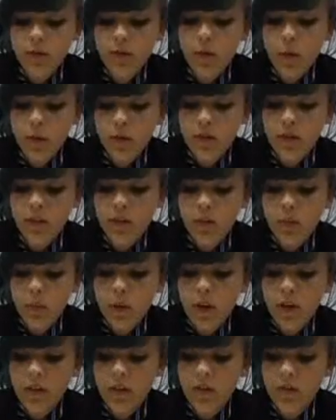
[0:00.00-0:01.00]
forces
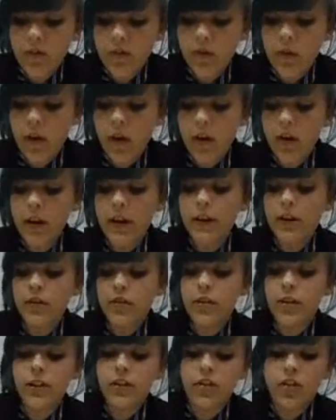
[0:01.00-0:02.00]
because of our
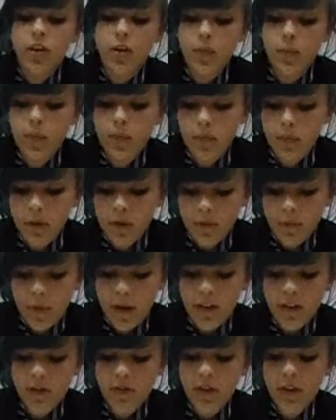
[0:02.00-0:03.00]
airstrikes and our
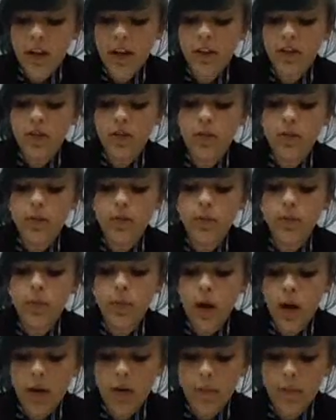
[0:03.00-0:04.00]
pacification
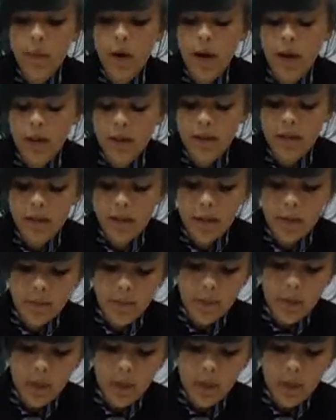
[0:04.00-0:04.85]
policy.